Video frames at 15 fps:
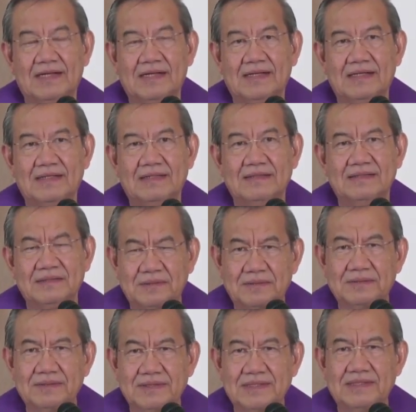Siguro
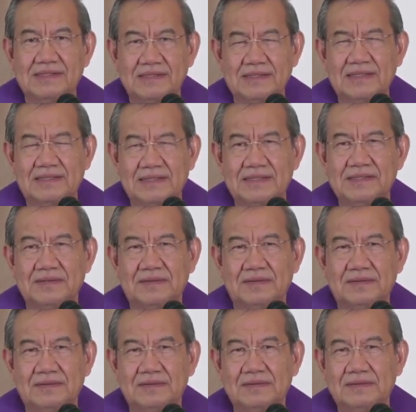this is the lesson.
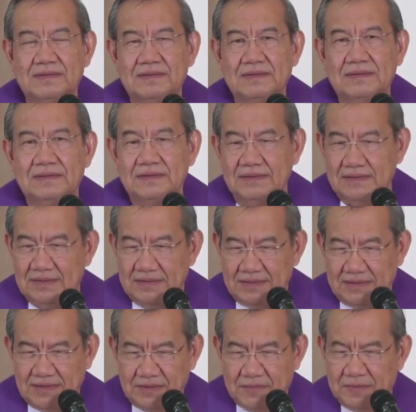The
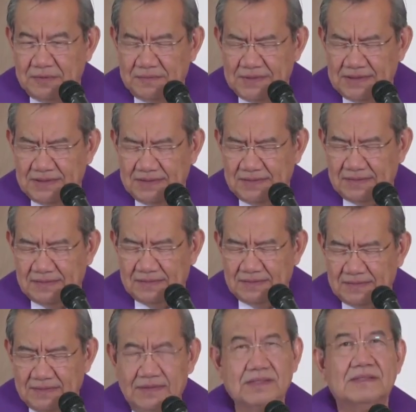woman
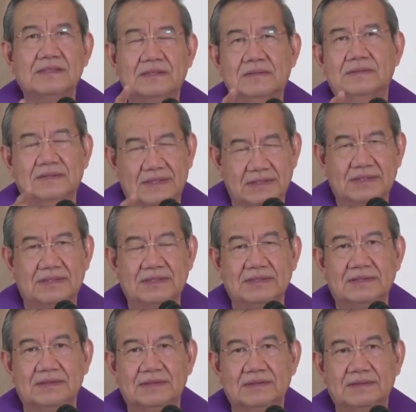just looked at
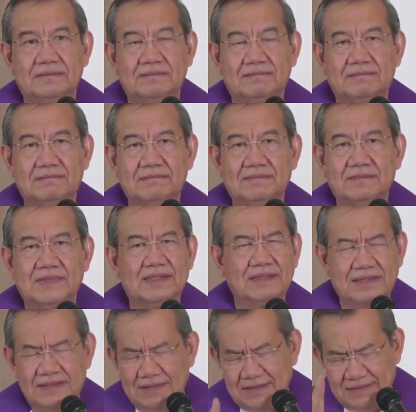Jesus. And
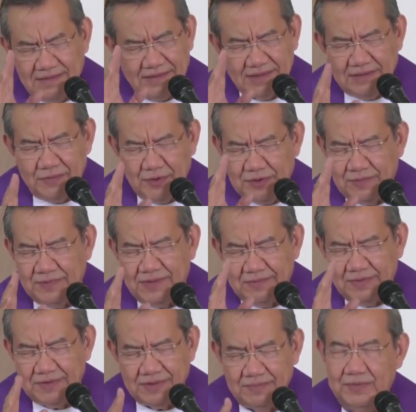here is the one of the
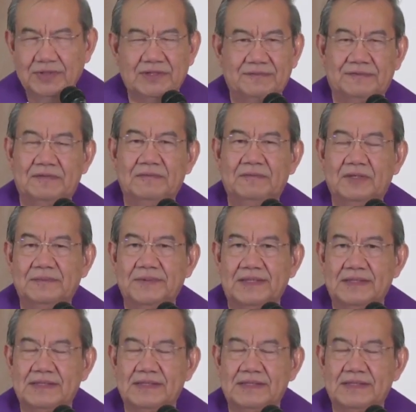most beautiful moments.